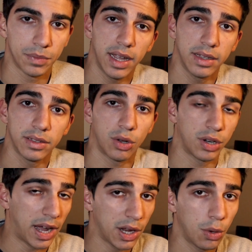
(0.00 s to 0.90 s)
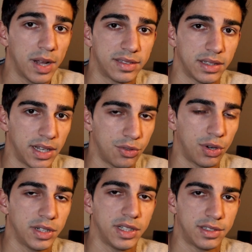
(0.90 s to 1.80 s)
And on iOS and
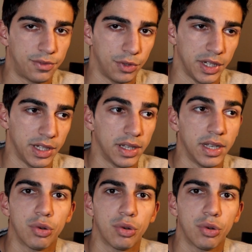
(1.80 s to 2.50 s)
Android, it's free.